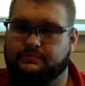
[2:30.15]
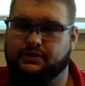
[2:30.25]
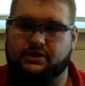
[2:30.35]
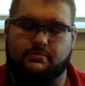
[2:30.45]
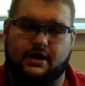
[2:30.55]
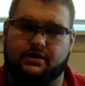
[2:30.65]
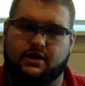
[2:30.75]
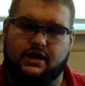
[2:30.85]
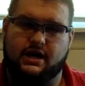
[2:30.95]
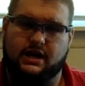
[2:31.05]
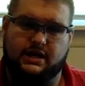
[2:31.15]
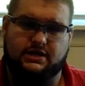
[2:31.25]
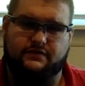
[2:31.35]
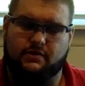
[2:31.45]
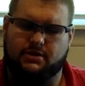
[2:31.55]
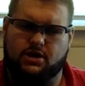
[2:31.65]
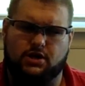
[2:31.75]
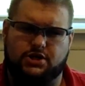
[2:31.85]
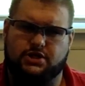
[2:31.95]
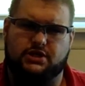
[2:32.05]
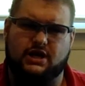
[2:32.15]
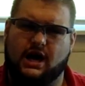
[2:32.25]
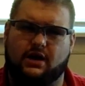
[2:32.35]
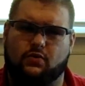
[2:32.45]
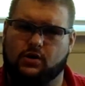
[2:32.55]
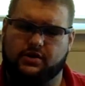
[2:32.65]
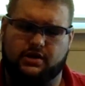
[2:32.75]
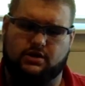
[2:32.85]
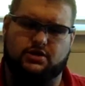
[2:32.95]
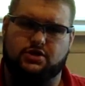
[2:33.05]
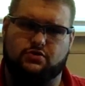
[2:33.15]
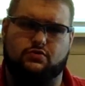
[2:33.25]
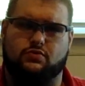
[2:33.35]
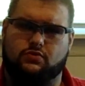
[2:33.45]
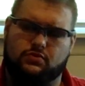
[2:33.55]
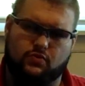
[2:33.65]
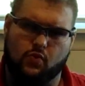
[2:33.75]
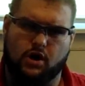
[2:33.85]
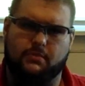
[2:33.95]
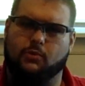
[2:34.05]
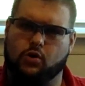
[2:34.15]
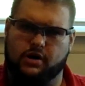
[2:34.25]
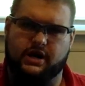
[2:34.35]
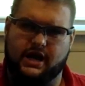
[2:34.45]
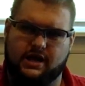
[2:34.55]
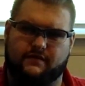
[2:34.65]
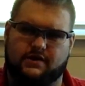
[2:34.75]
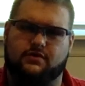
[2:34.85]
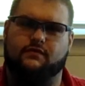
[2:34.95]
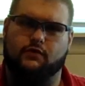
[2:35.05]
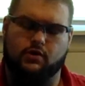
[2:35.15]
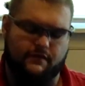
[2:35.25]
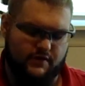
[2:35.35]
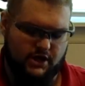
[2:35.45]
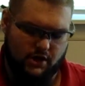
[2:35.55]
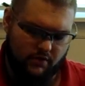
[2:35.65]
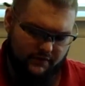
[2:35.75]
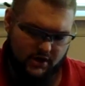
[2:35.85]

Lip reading: but the migraine headaches from it are just not worth it to do one more day of it for a video.